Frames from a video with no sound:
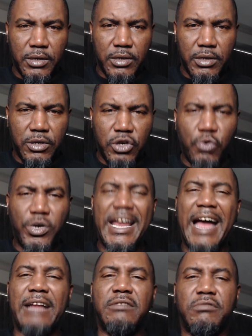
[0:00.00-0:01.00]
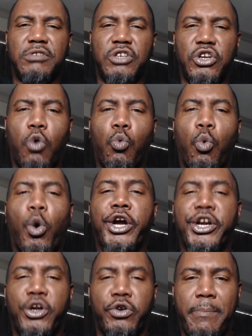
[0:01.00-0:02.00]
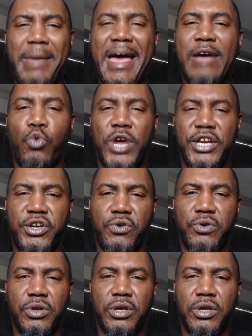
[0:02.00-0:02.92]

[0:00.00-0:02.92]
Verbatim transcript: You were not, you know, working on the back window